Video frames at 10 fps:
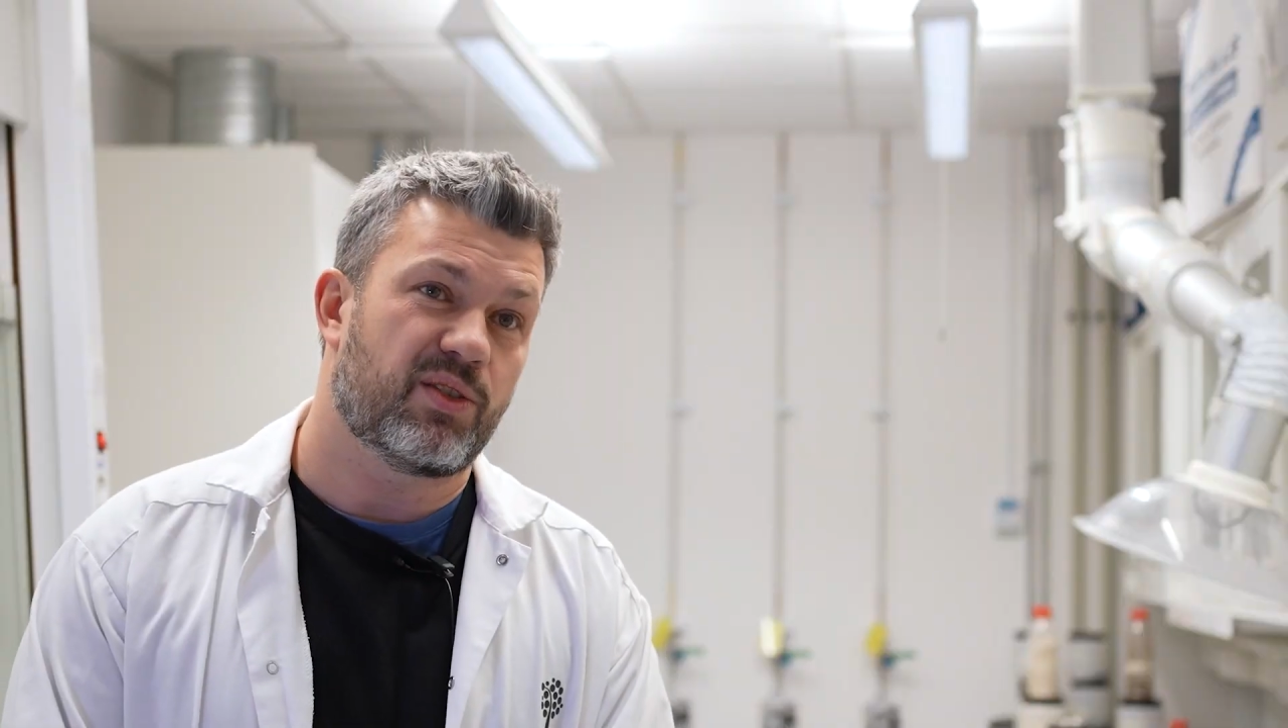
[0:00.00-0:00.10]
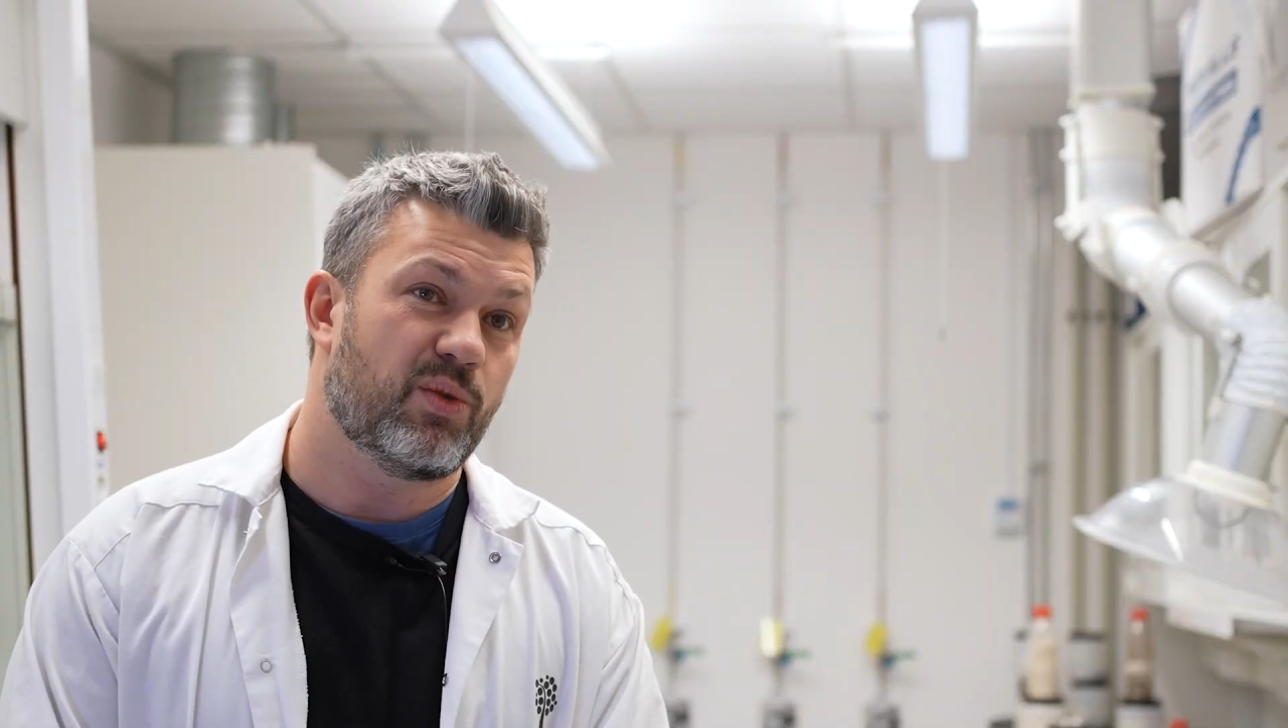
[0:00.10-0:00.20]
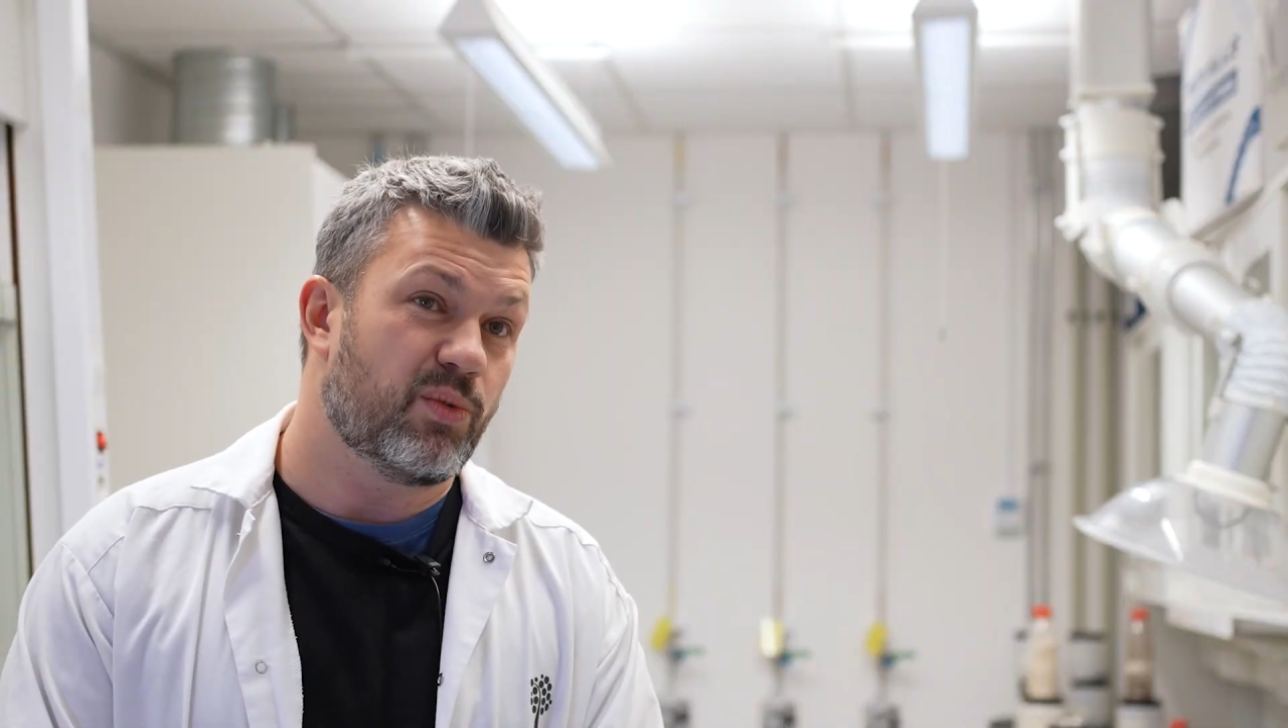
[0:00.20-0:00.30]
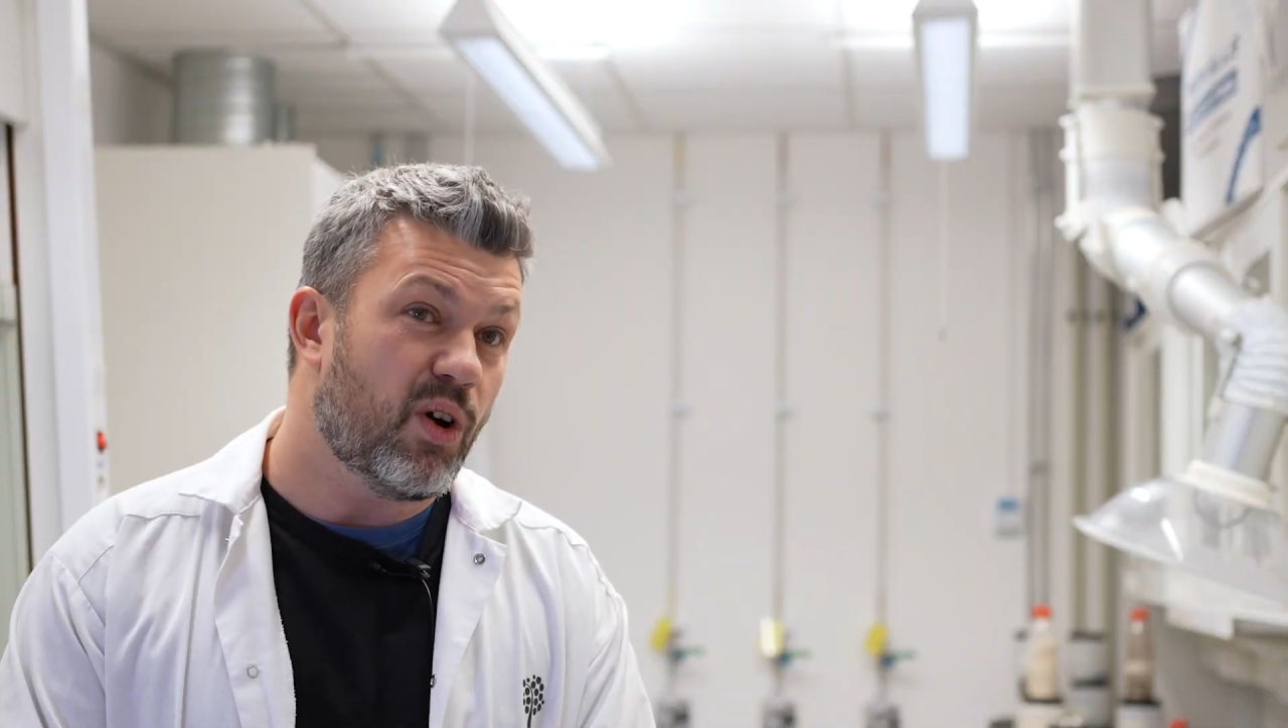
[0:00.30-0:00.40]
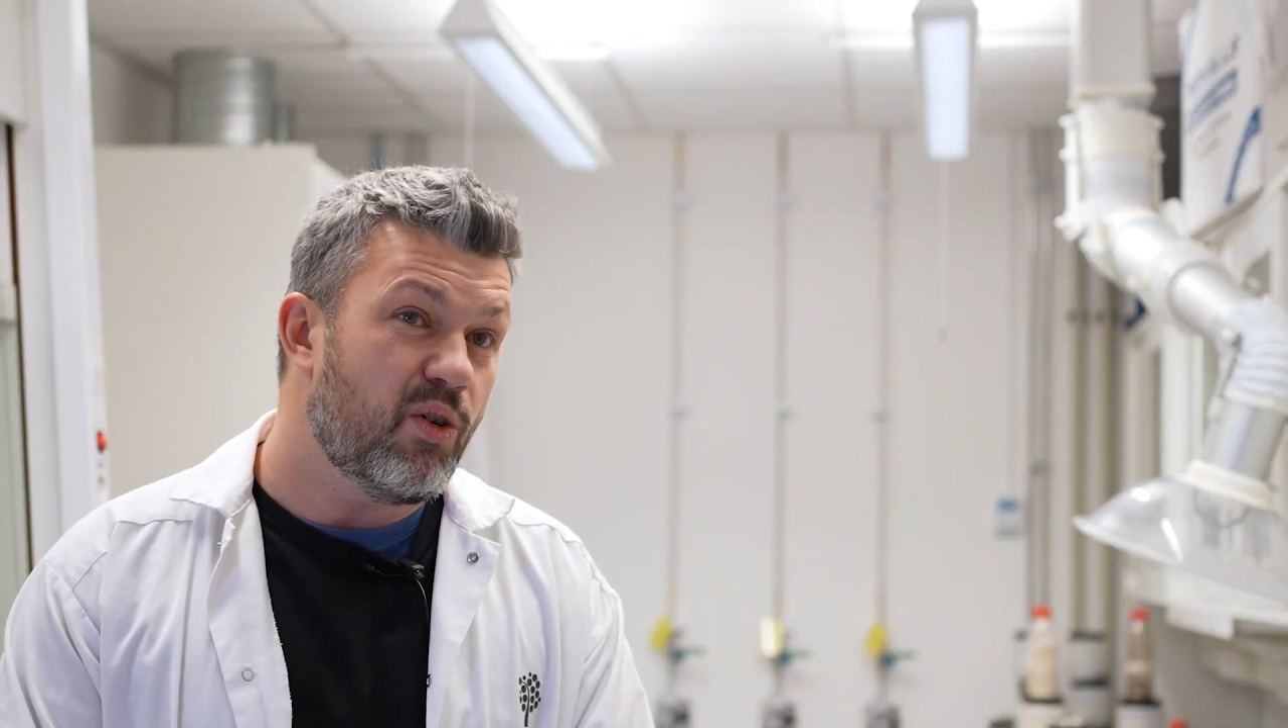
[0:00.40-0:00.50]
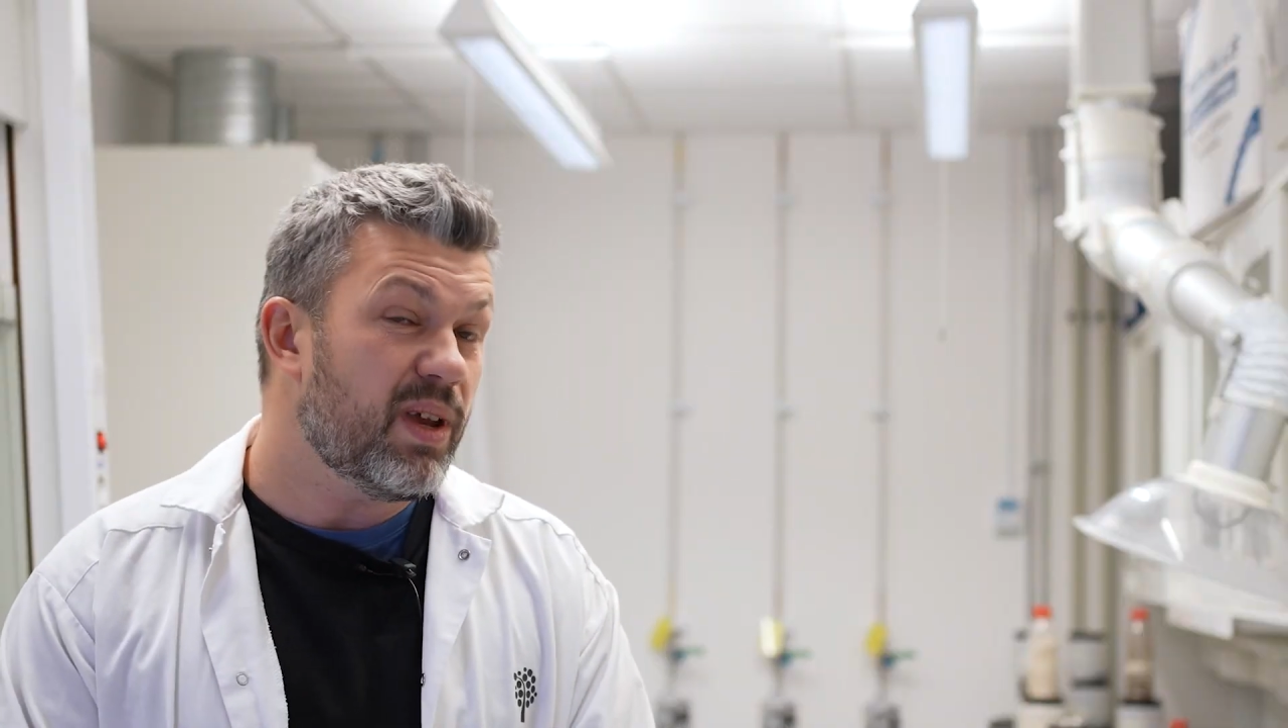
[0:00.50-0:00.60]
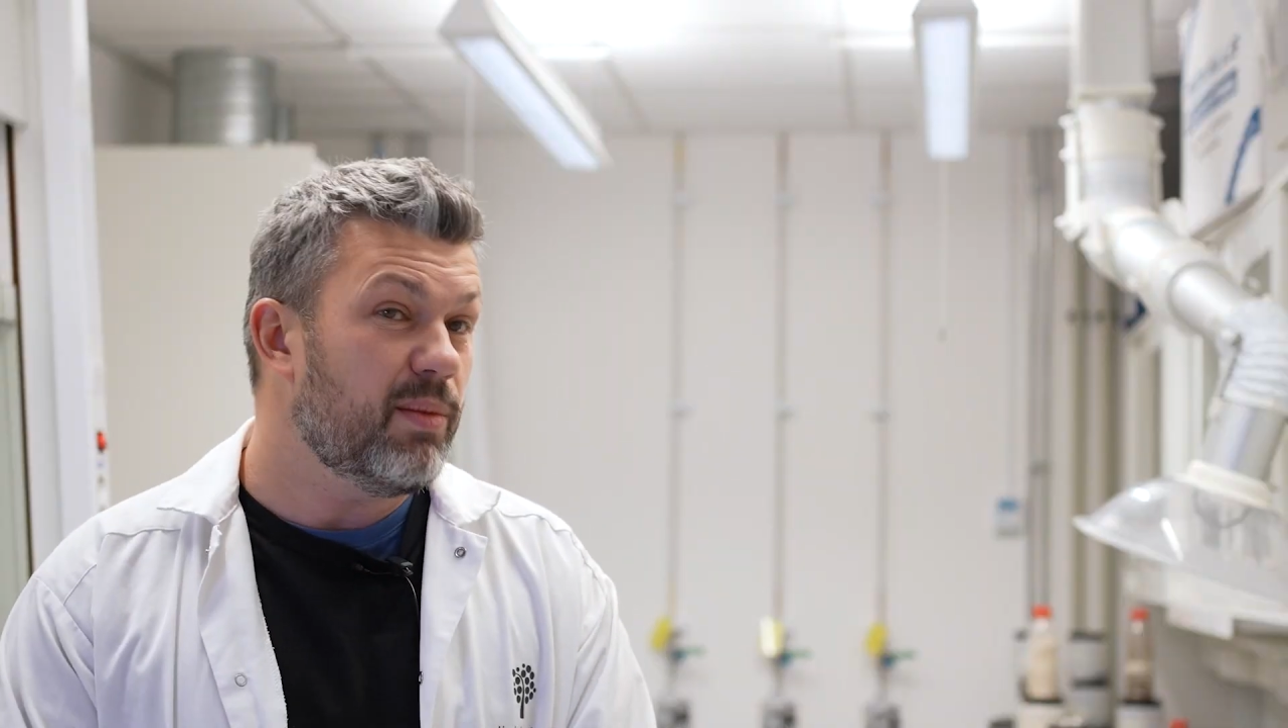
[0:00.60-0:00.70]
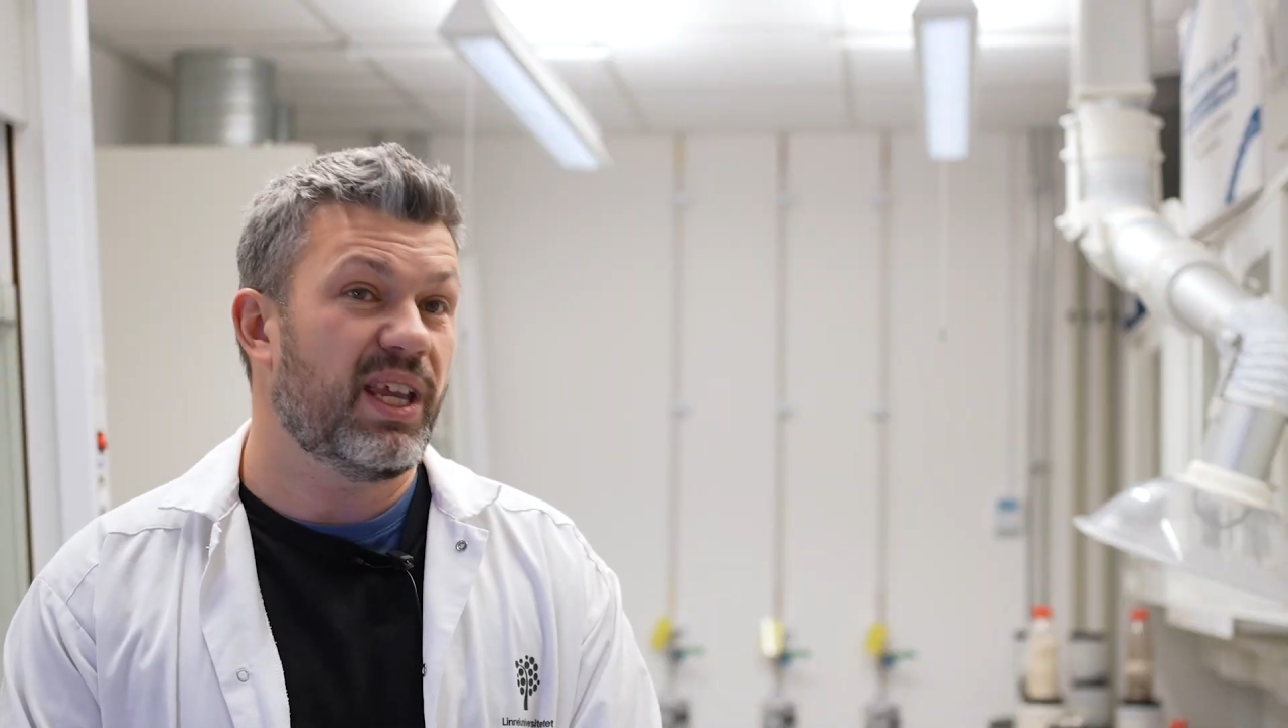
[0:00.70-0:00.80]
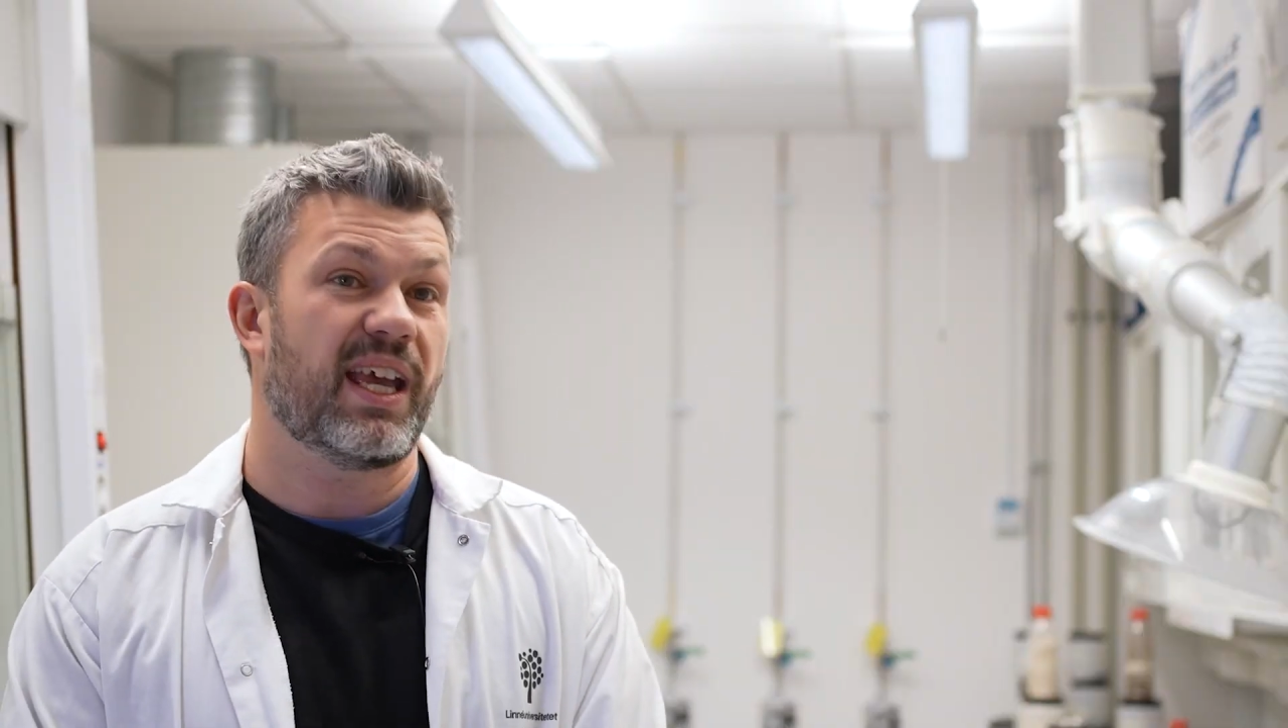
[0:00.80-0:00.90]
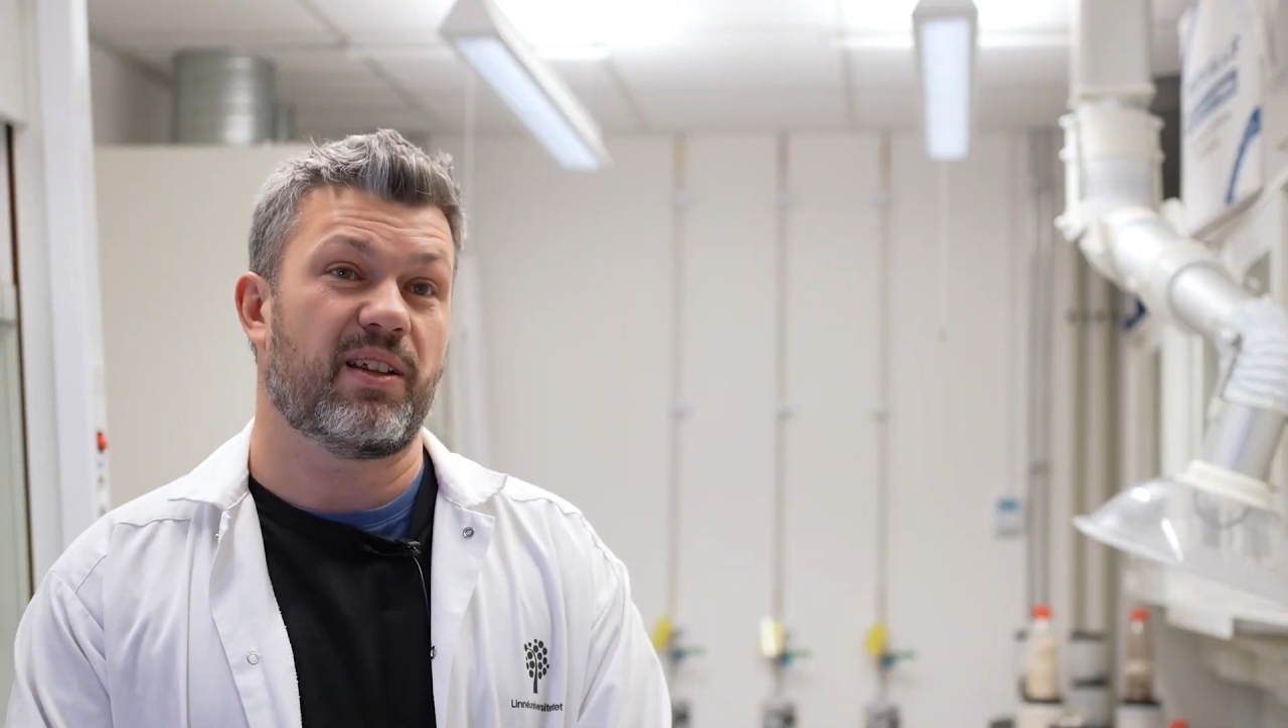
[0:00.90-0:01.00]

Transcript: to grow maybe